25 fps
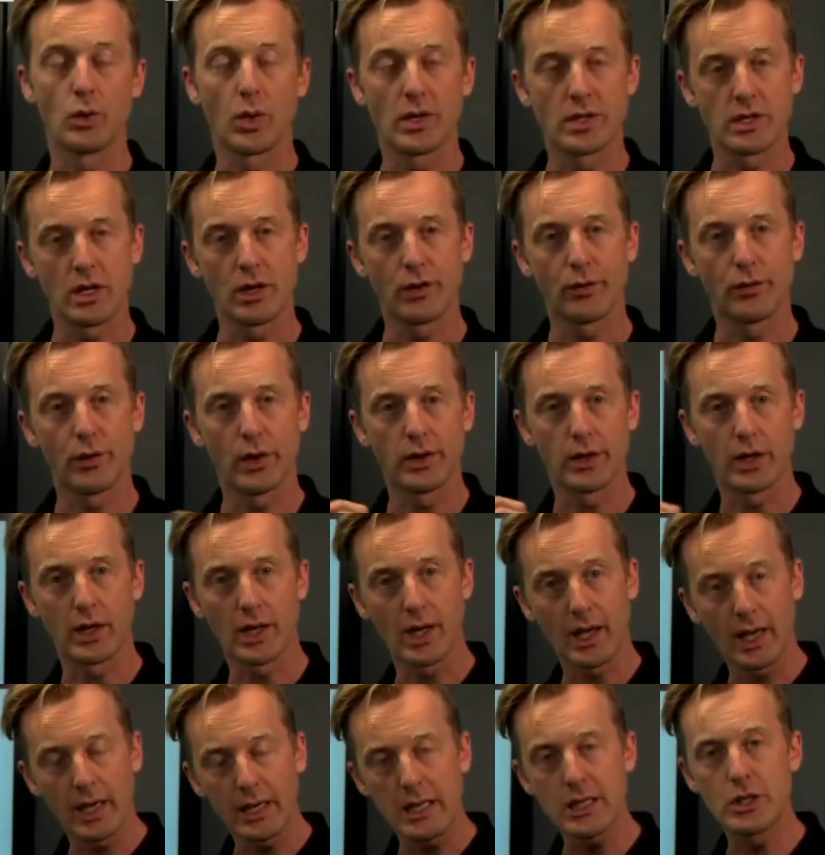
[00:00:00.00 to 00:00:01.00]
to identify the
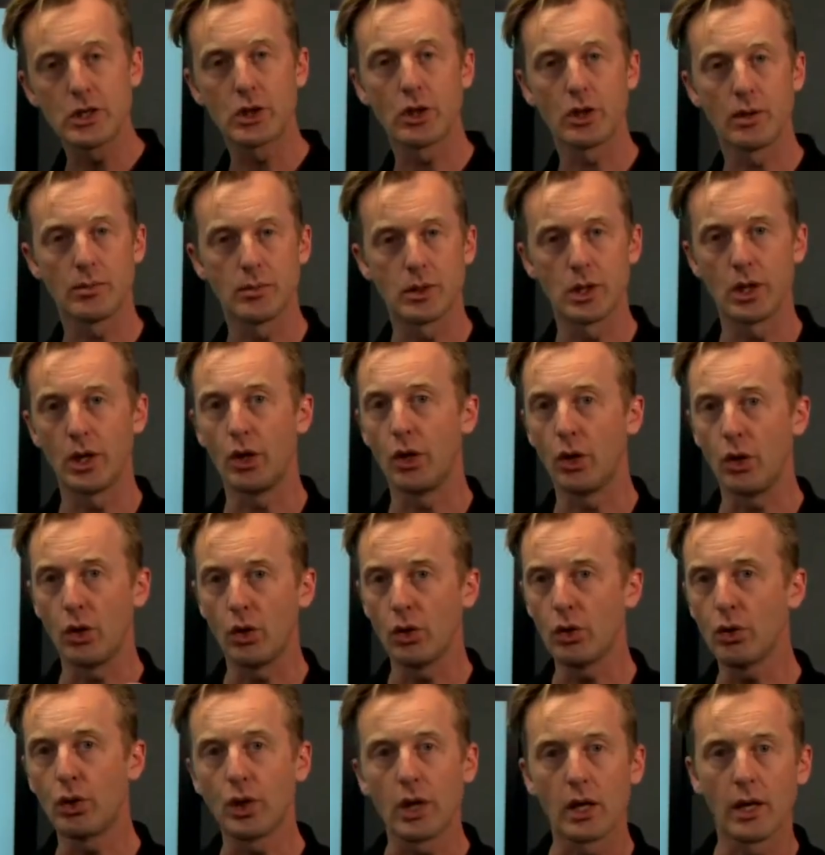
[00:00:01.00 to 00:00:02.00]
key terms that
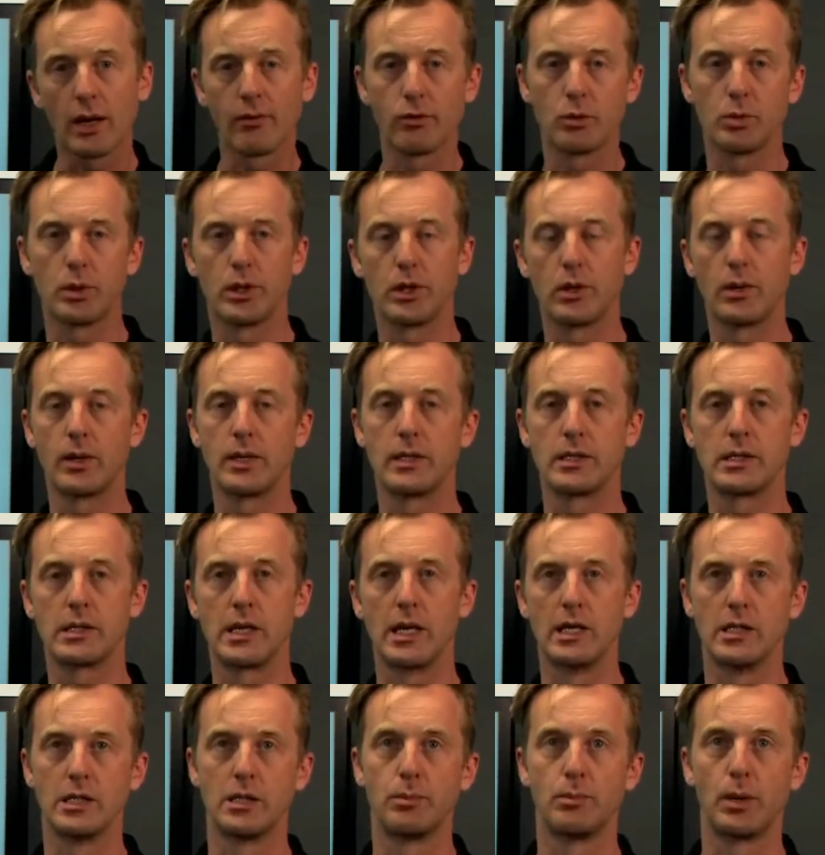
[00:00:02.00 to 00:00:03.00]
you think everybody
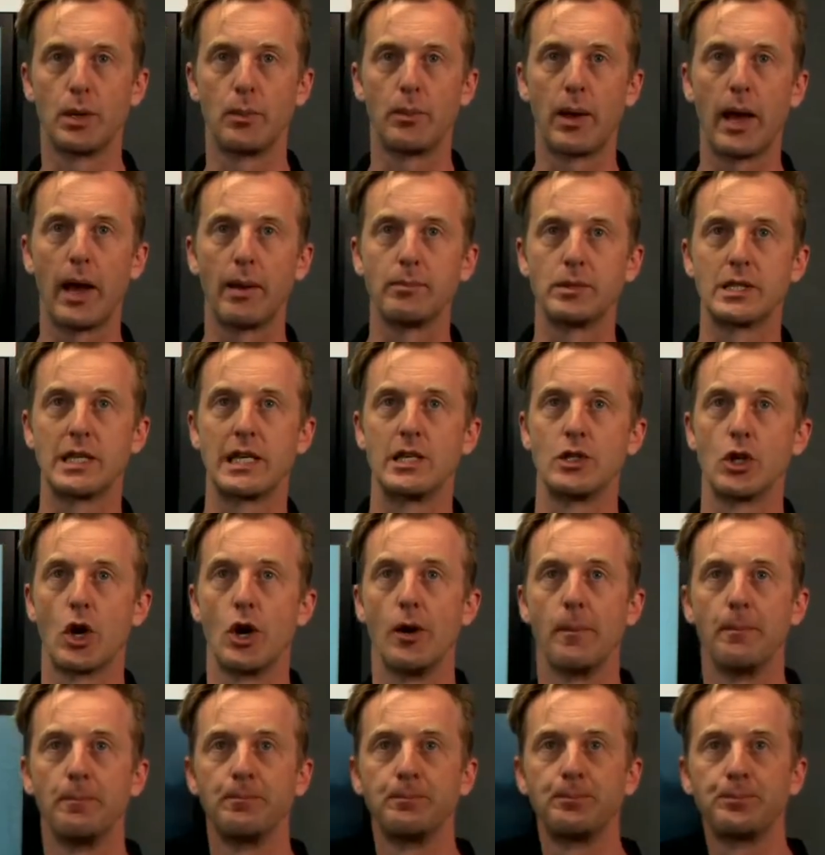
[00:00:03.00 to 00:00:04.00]
understands, but perhaps they
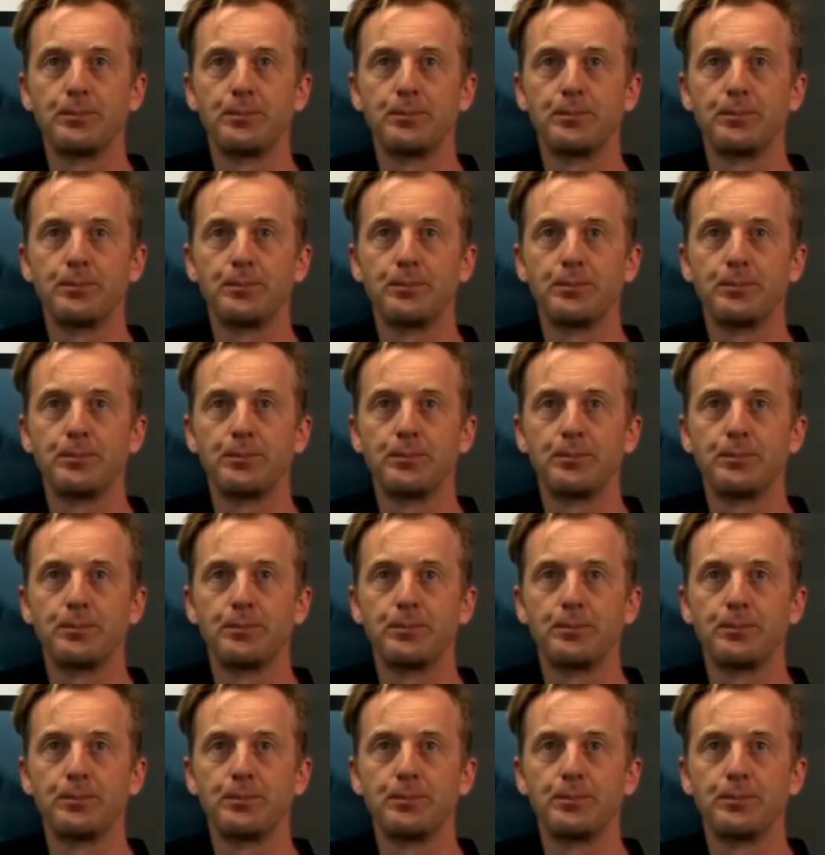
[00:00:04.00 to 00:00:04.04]
don't.